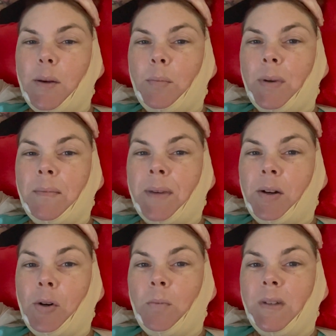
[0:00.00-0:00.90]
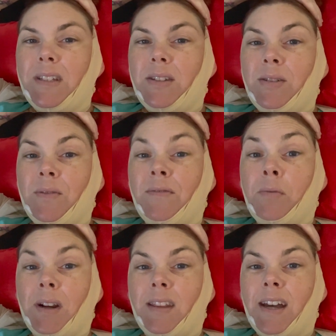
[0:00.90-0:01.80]
but my hope is to
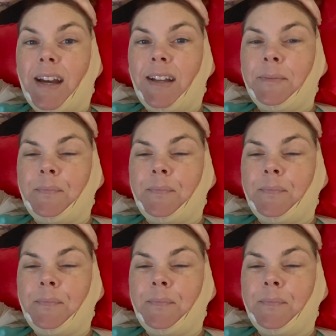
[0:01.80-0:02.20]
avoid that.